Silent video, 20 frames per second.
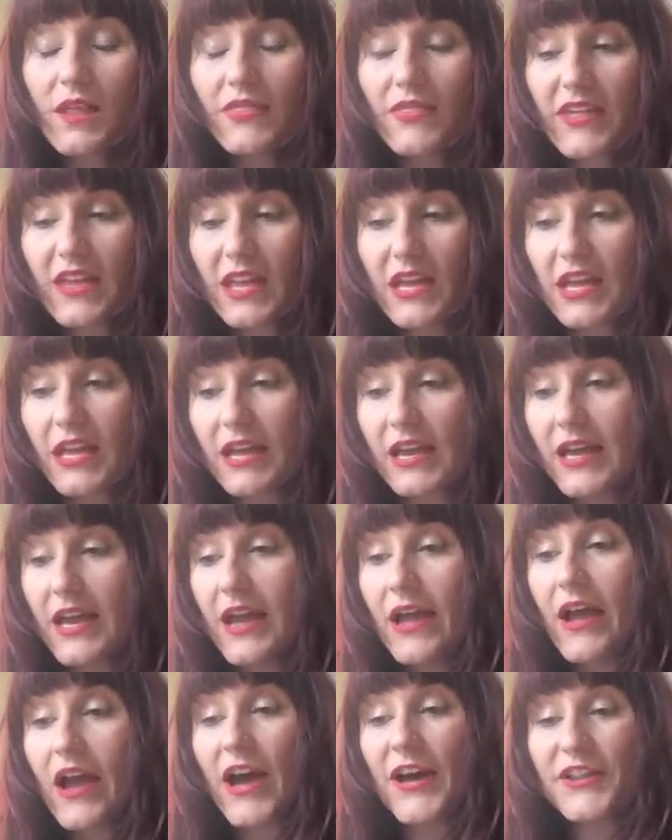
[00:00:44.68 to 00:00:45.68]
The
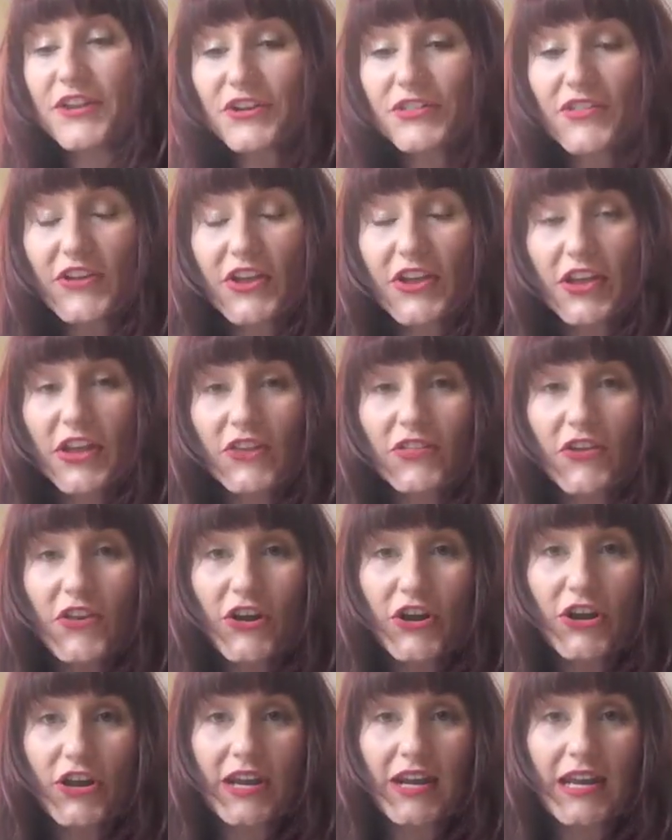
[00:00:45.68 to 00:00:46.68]
other thing that
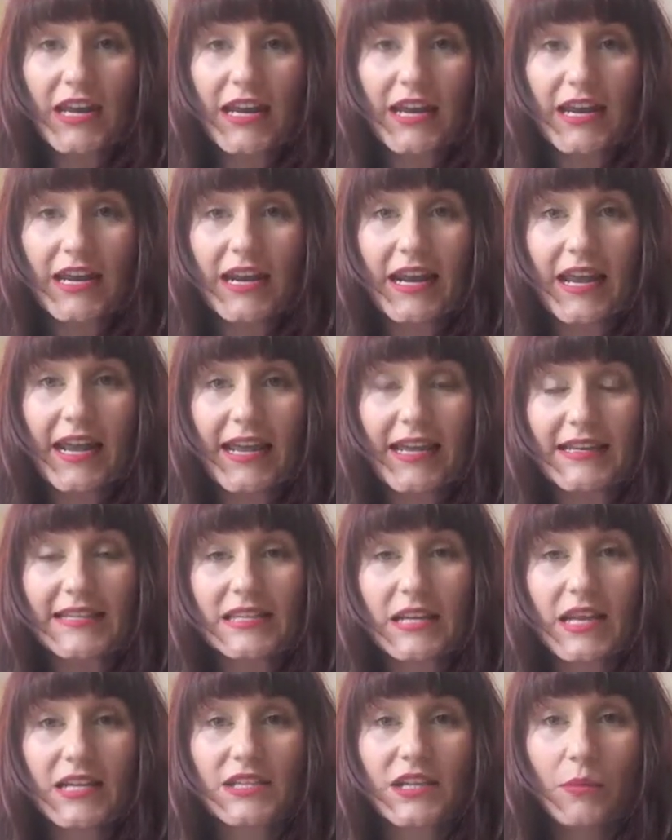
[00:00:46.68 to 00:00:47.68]
you're gonna need
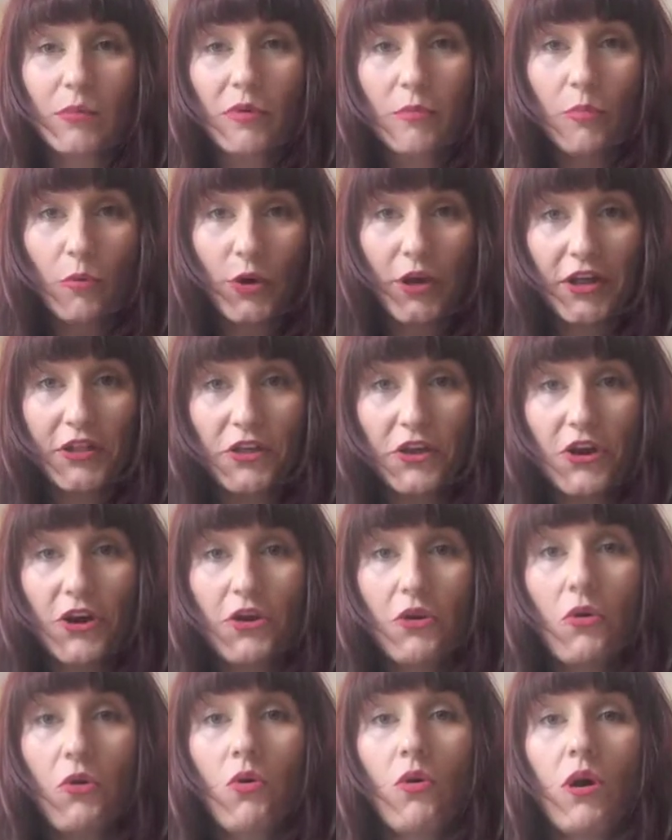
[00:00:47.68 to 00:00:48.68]
is a double
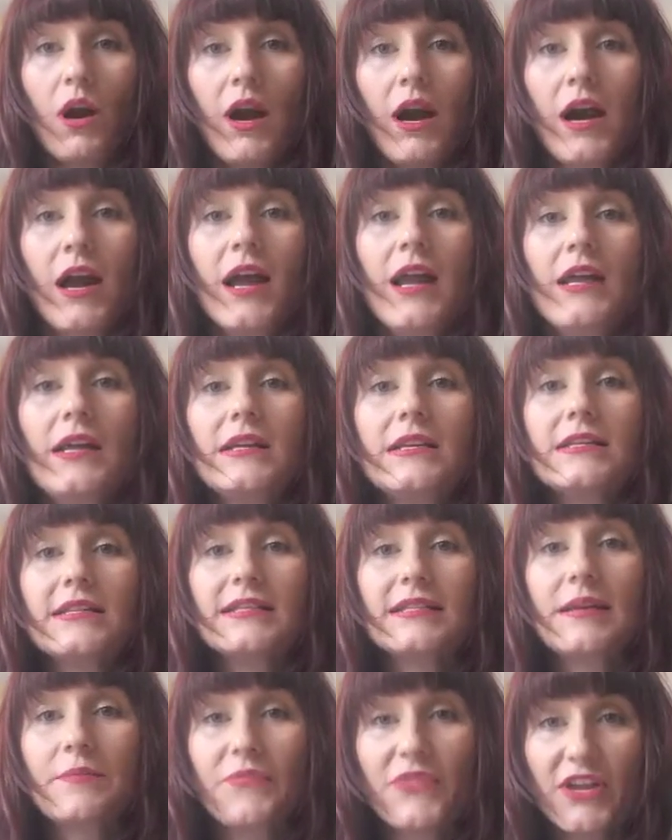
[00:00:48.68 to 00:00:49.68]
boiler or
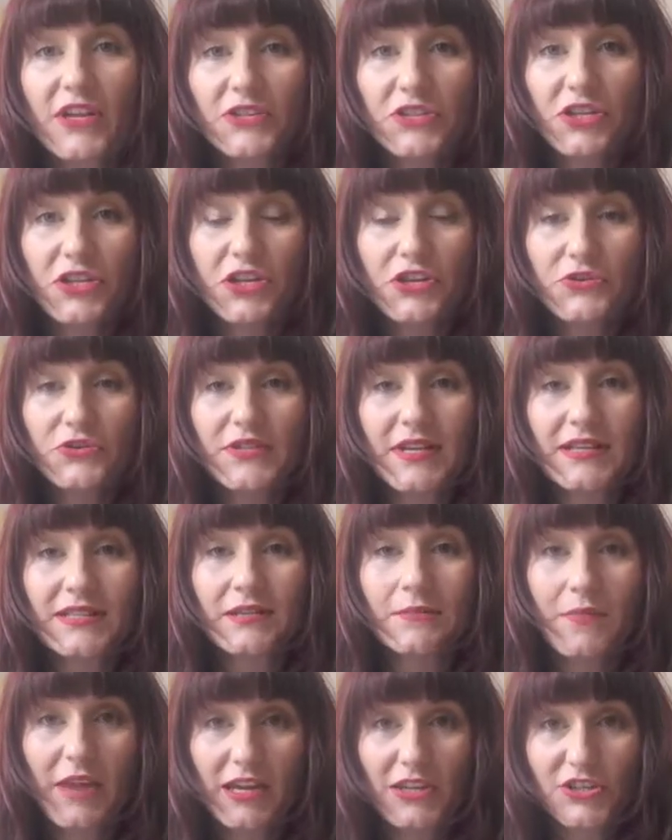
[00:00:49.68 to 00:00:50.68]
something to use as
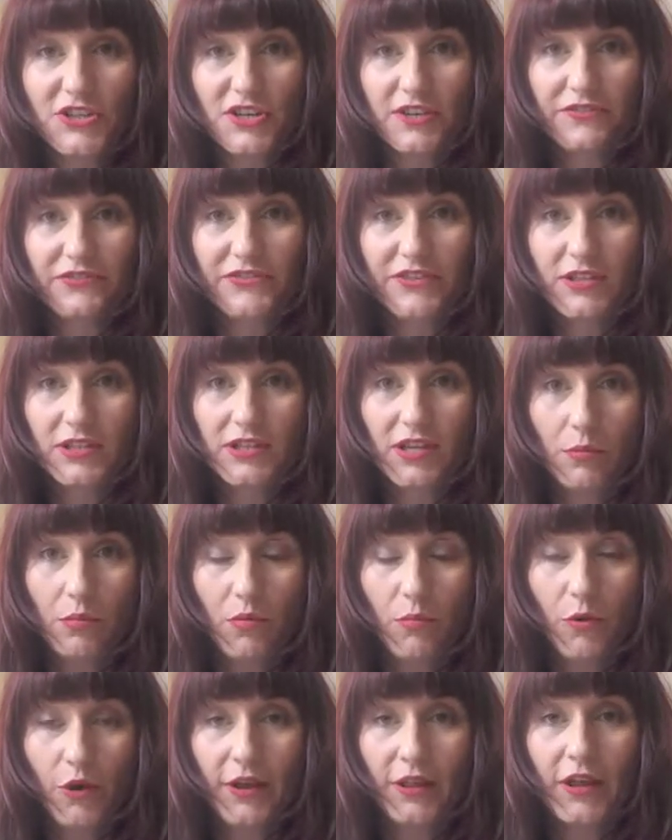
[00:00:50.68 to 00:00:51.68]
a makeshift double
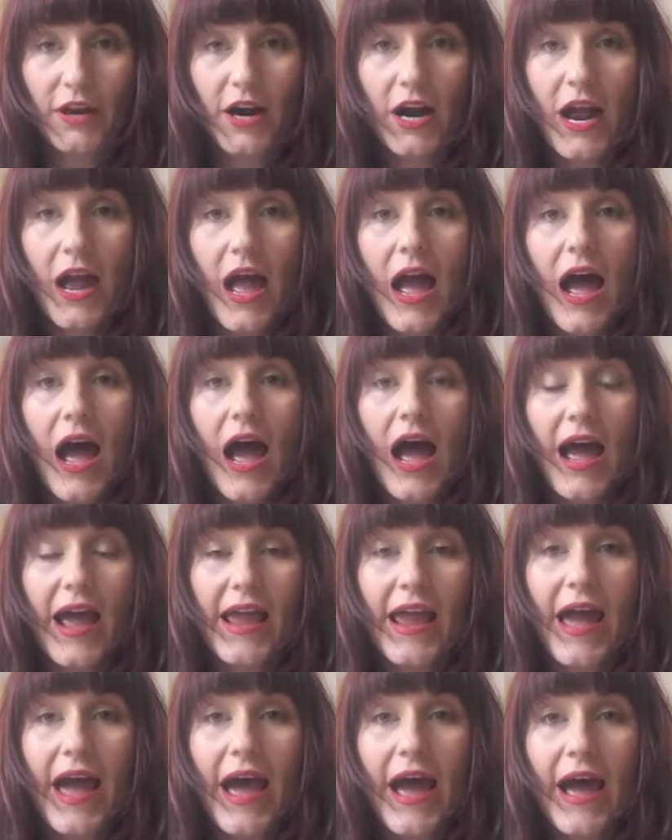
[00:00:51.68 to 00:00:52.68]
boiler. I
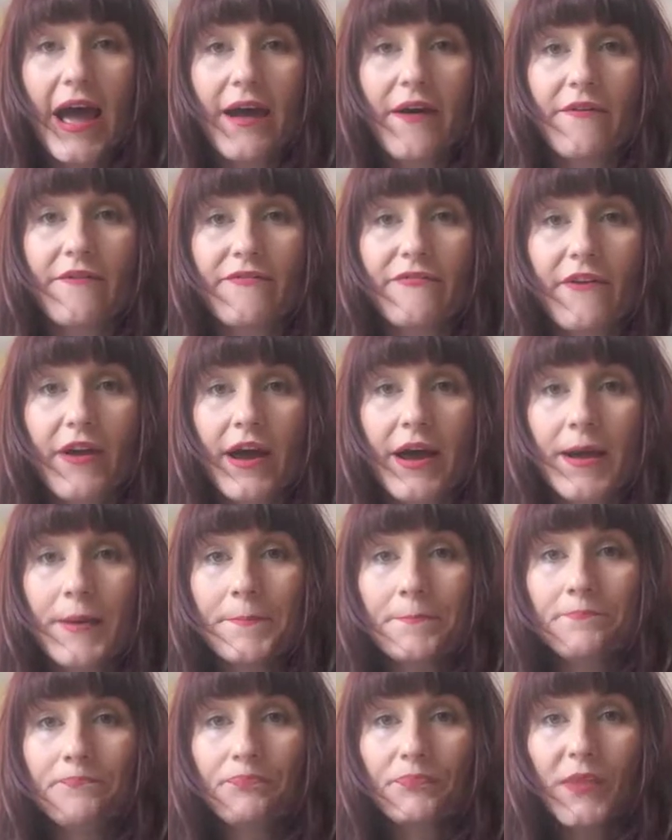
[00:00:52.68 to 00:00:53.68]
have
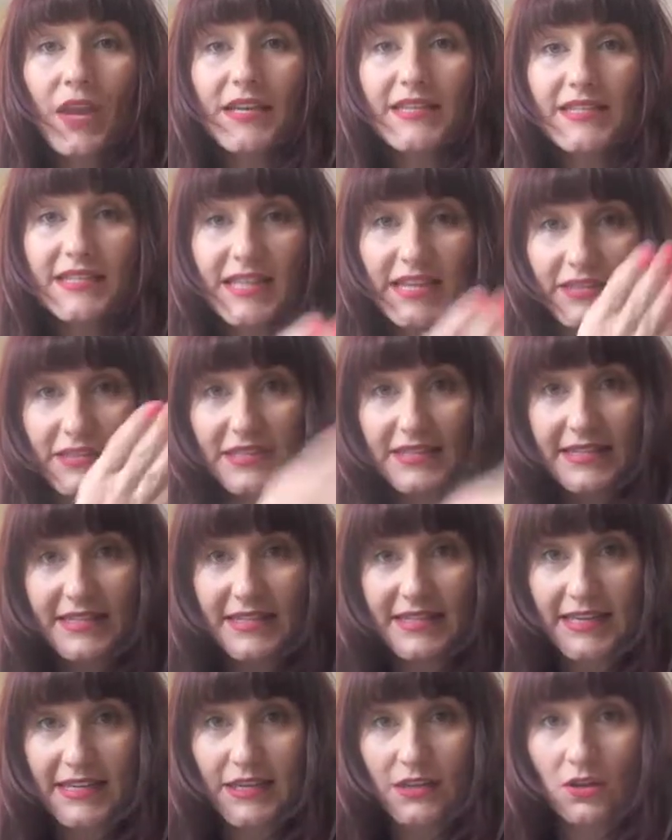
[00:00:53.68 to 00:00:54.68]
a stainless
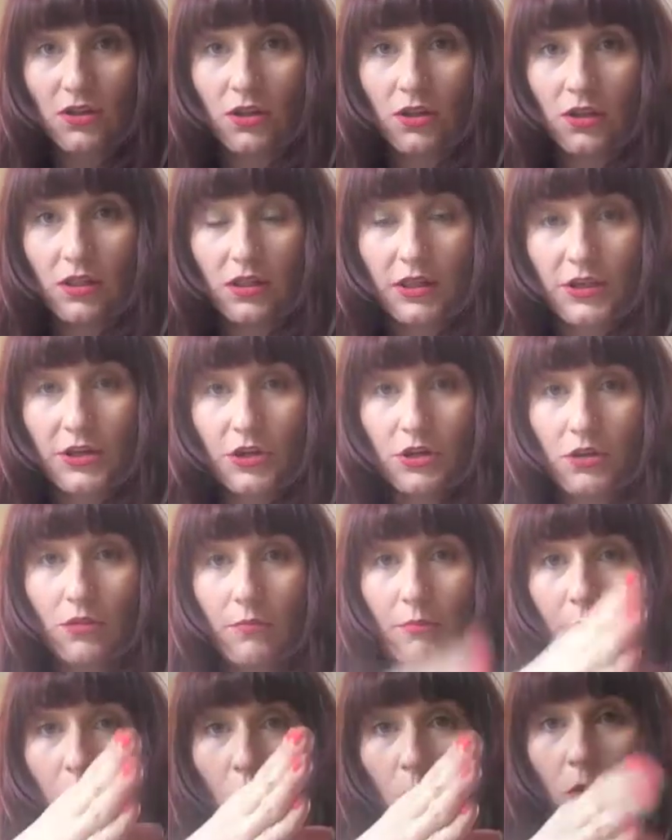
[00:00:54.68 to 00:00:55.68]
steel
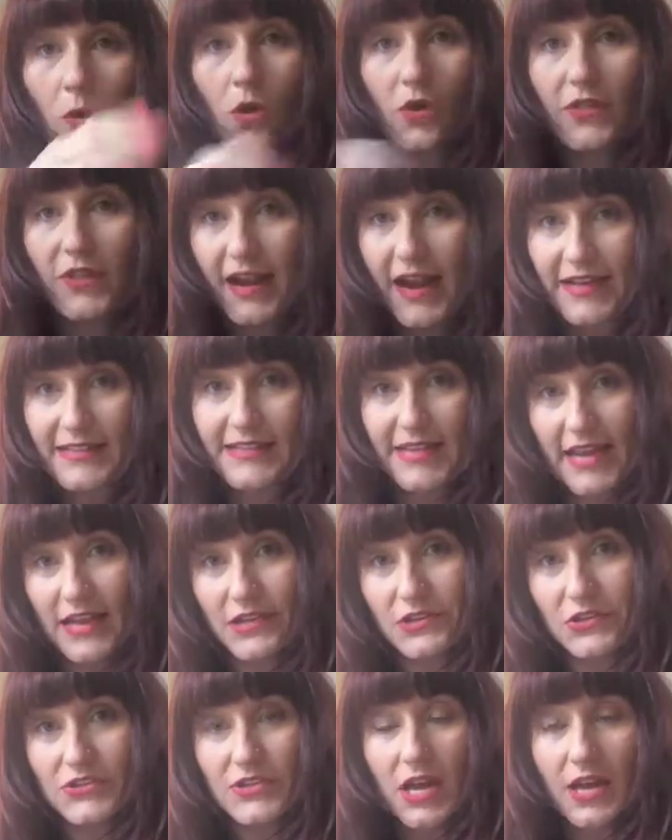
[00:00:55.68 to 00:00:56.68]
little bowl that has
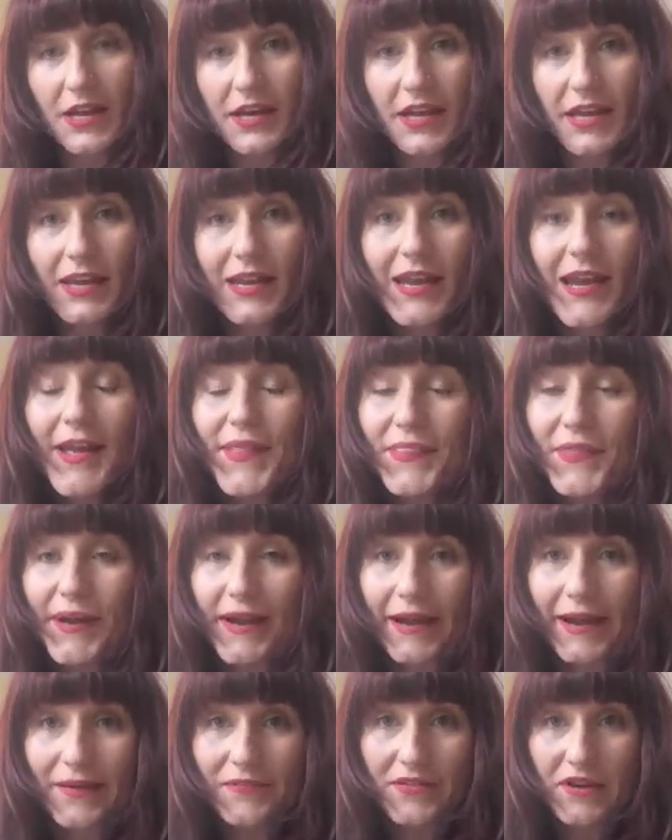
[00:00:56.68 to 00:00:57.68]
handles on it that I
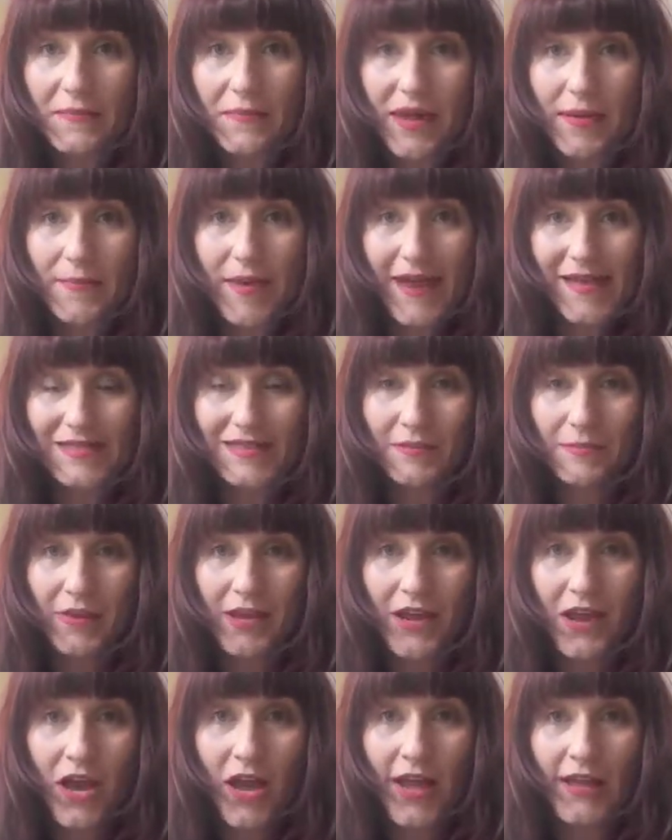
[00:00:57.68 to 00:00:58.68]
got from Bed Bath &
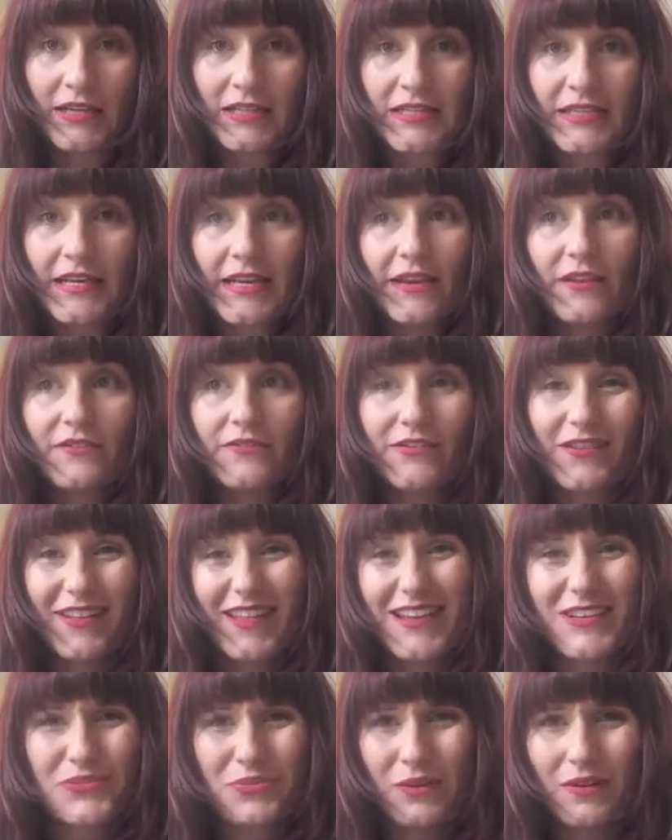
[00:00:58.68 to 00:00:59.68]
Beyond for
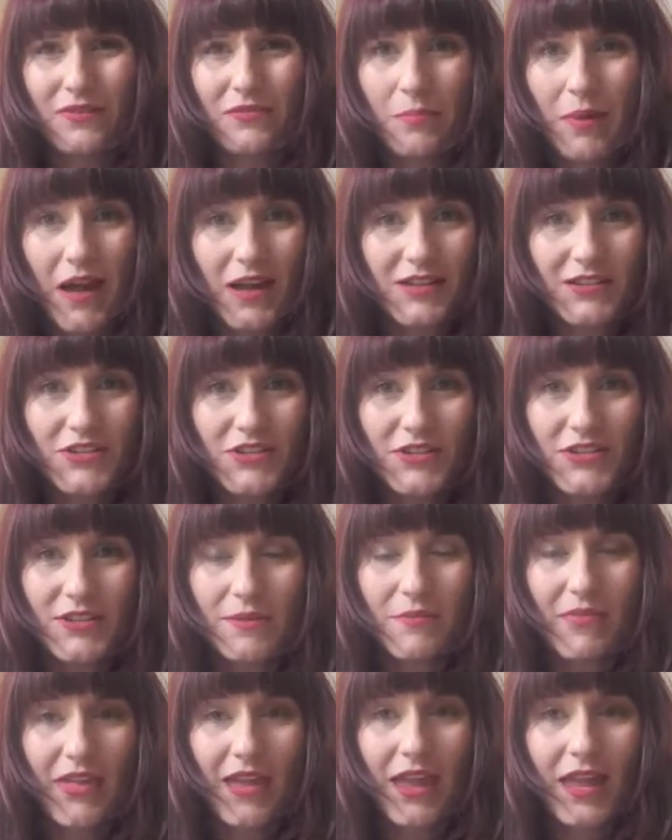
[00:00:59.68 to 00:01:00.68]
like 12 bucks or
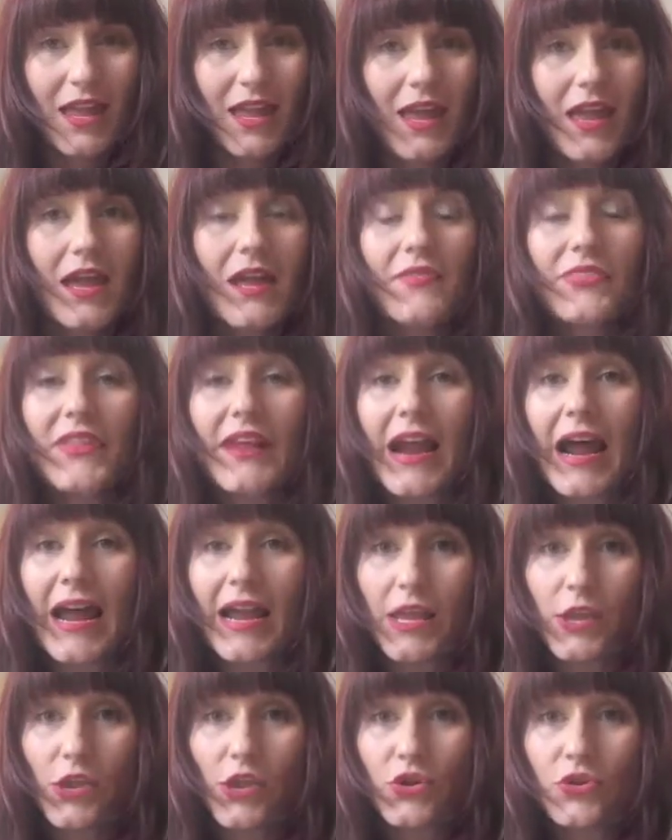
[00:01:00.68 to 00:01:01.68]
something that
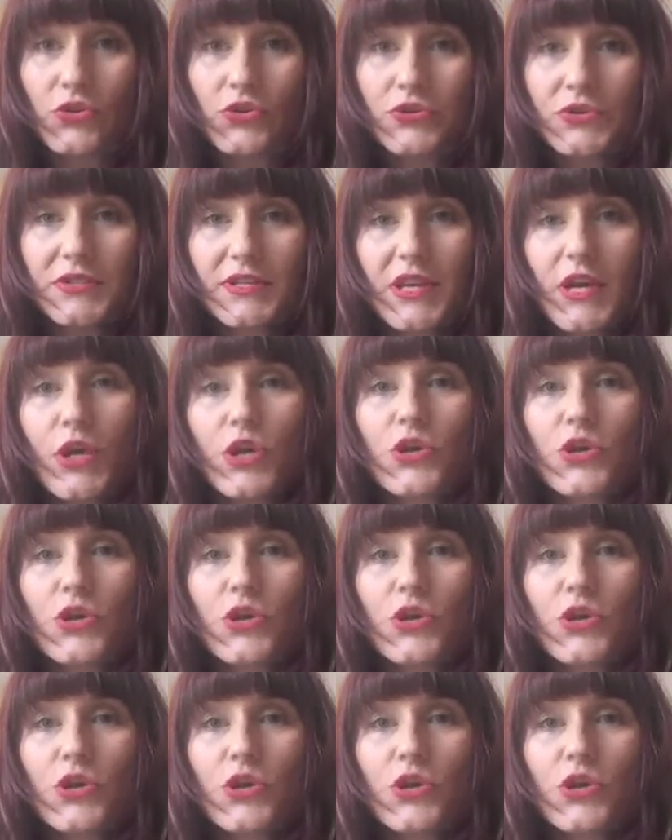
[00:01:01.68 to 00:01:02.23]
I use.